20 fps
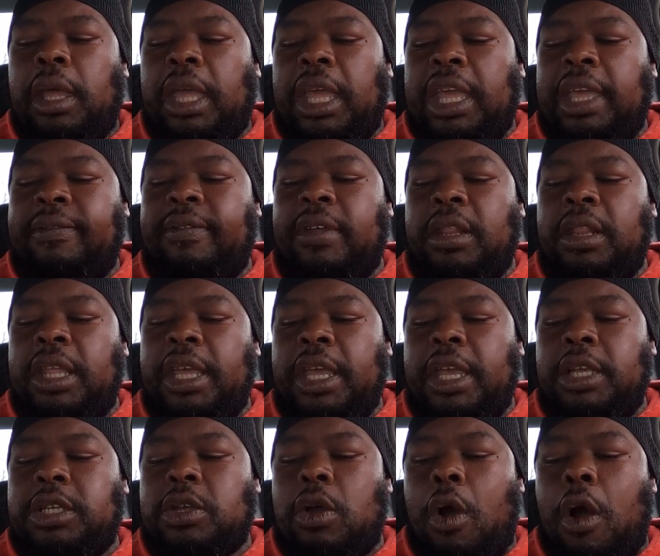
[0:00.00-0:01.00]
Even
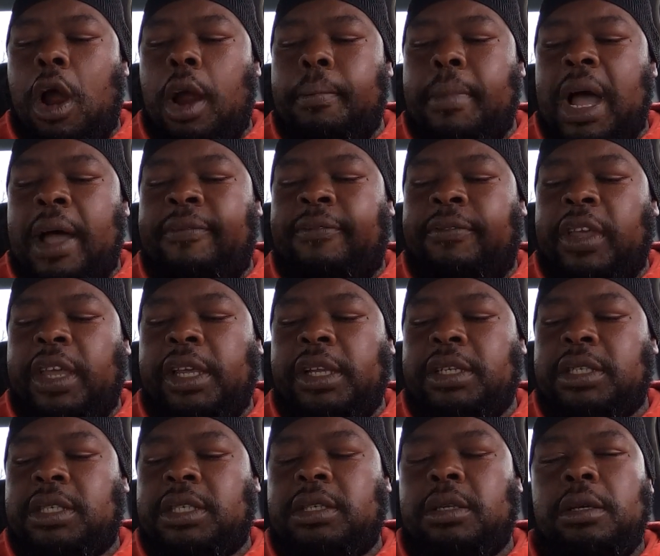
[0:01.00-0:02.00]
these are my
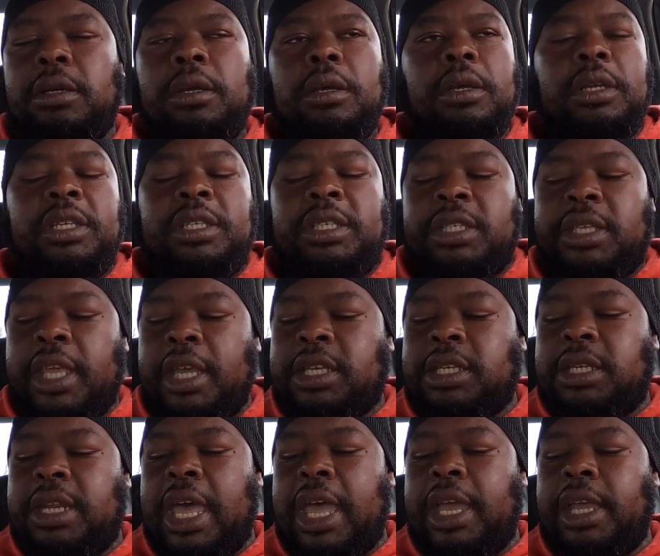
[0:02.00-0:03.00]
feasts.
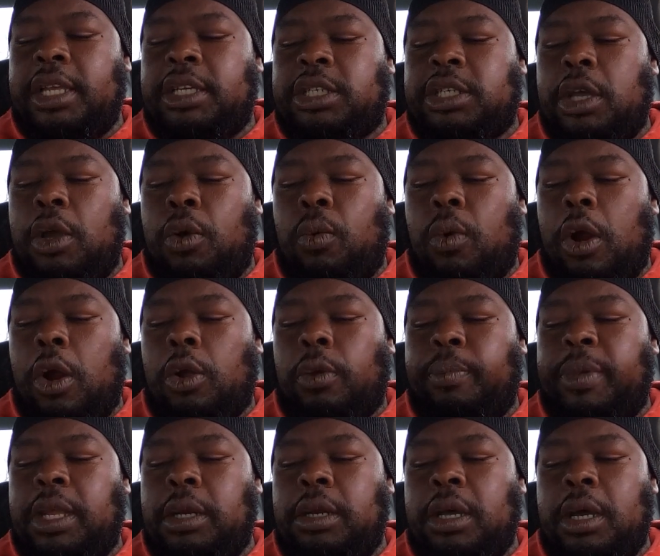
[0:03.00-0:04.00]
6 days shall work
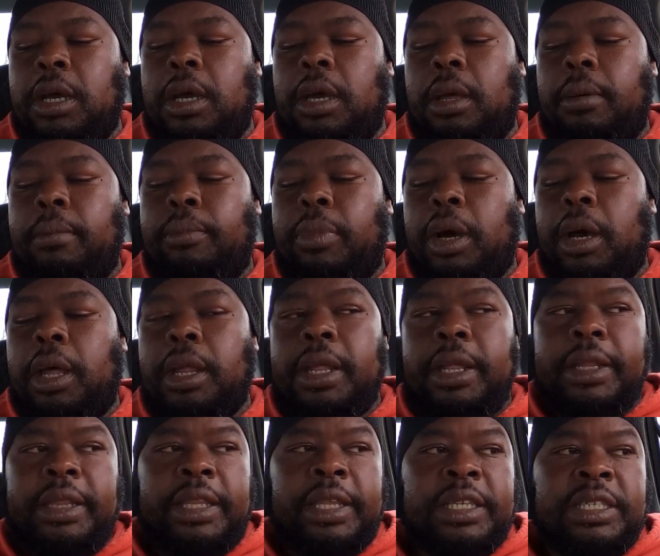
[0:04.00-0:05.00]
be done, but
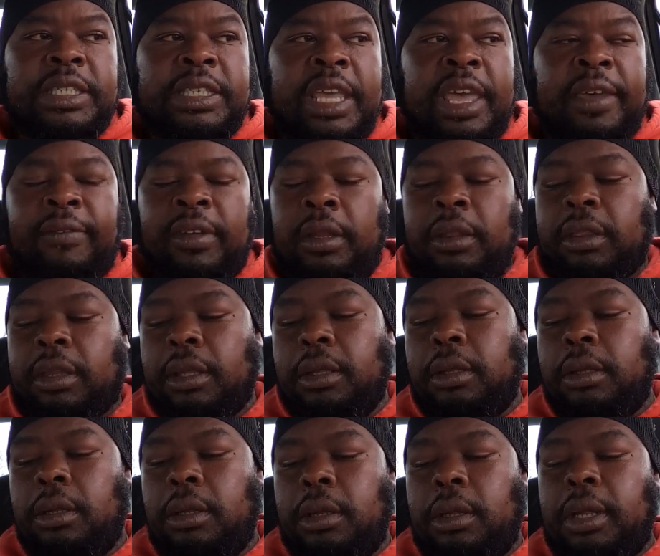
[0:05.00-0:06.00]
the seventh
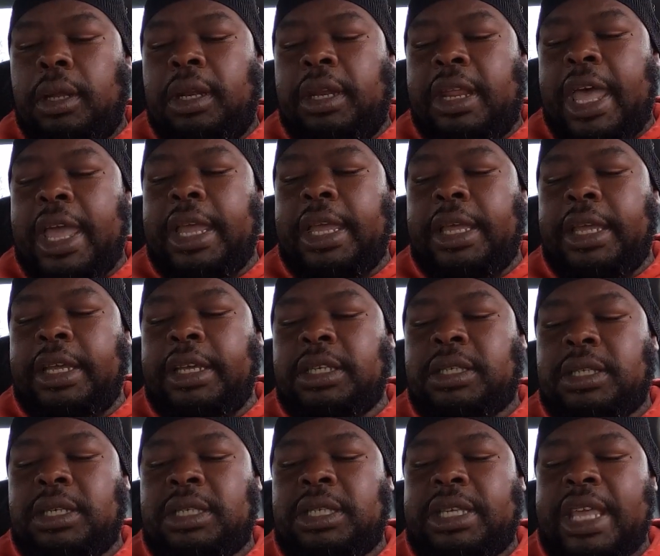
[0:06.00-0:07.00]
day
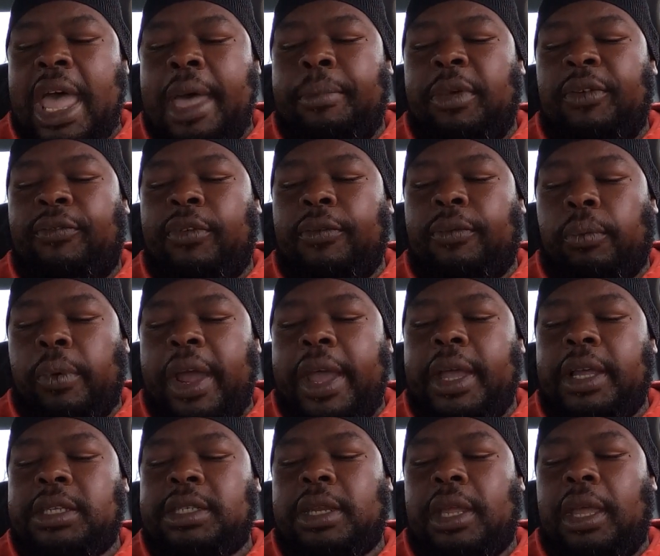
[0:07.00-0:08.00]
is the Sabbath of
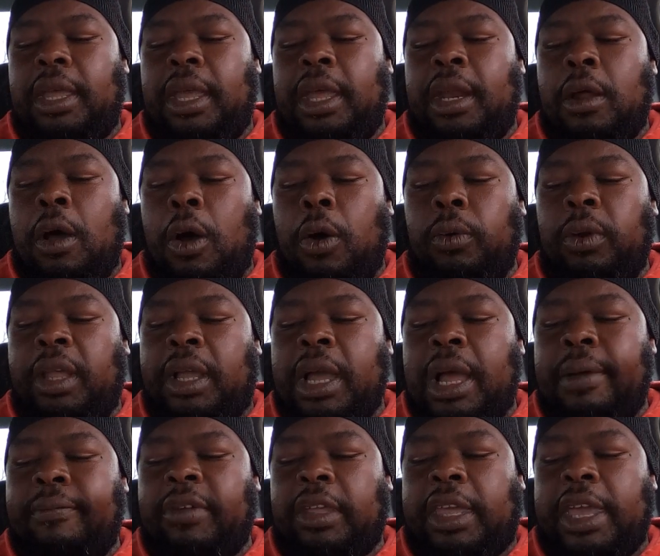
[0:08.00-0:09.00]
rest and holy
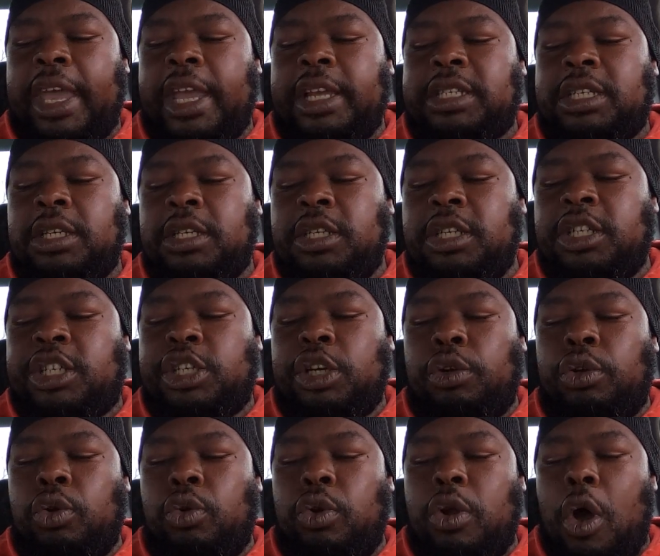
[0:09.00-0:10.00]
convocation. Ye
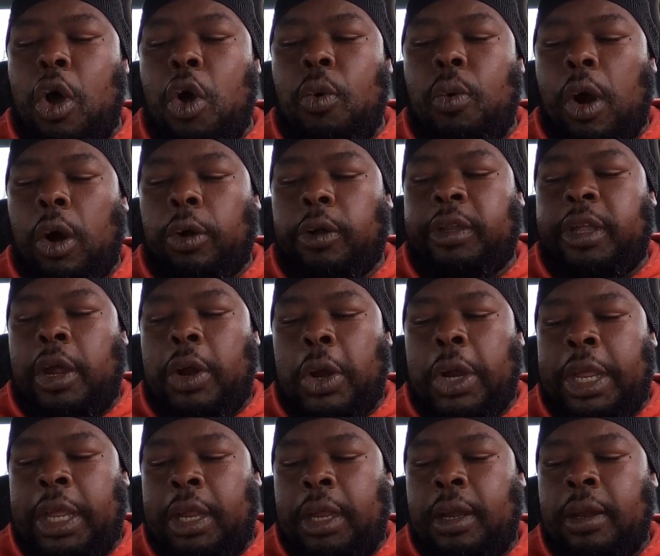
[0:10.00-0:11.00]
shall do no work
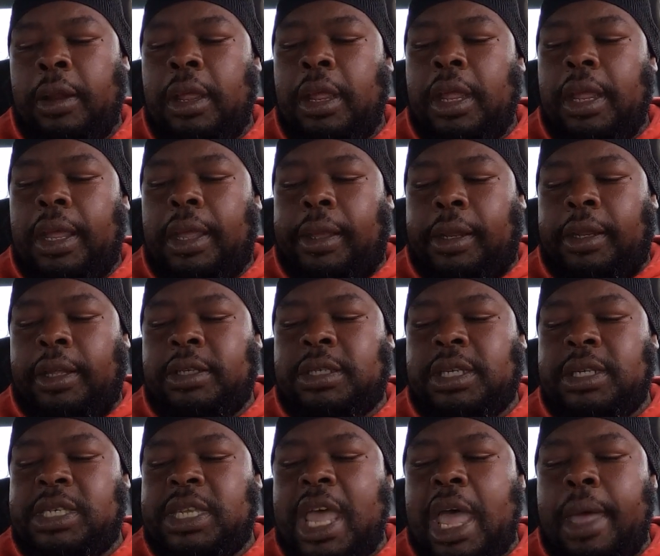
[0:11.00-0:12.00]
therein. It is
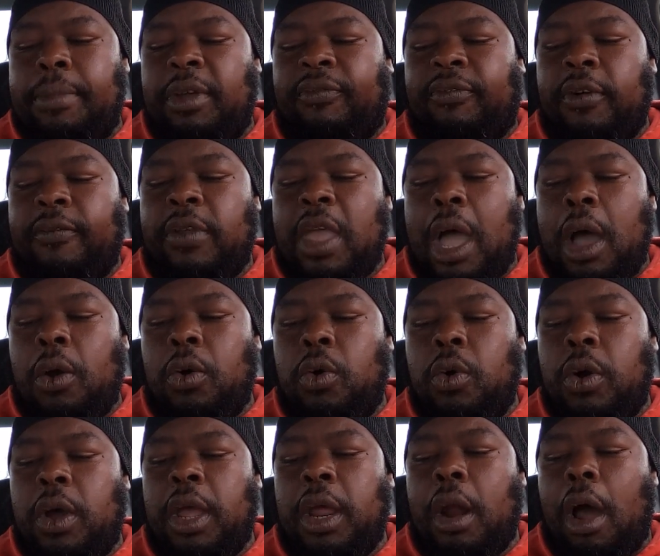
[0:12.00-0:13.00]
the Sabbath of
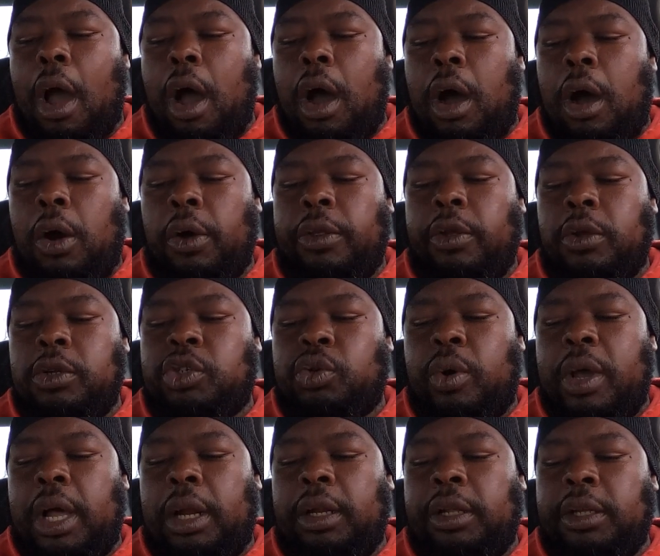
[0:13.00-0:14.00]
Yahweh in all your
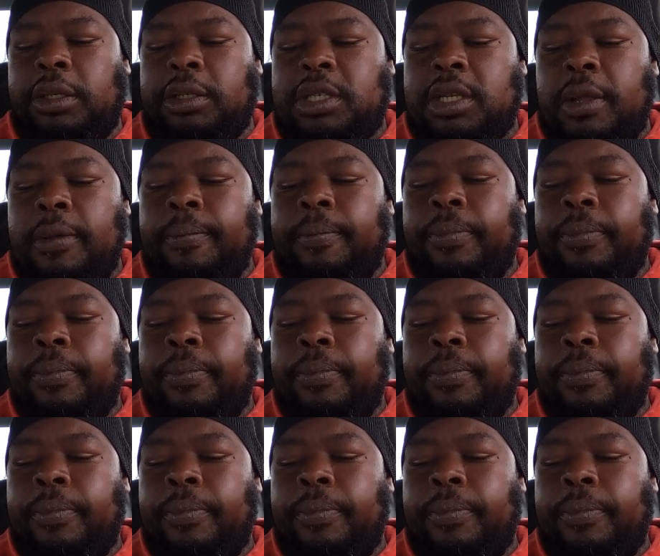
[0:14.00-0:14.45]
dwellings.